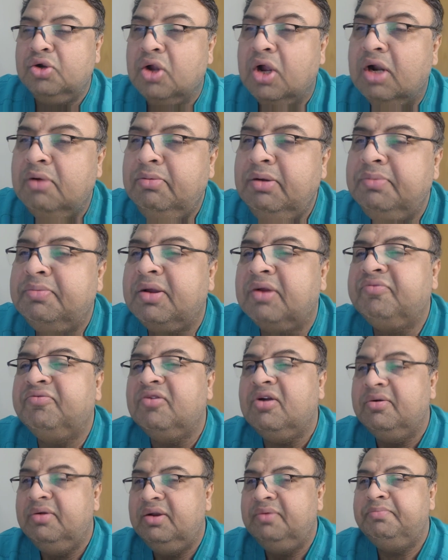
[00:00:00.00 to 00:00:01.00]
not be
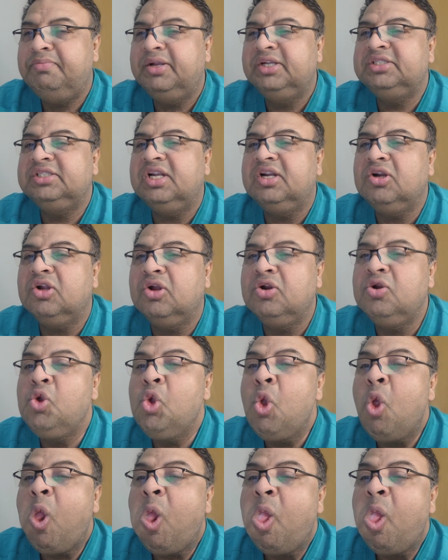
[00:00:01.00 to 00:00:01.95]
performed in patient on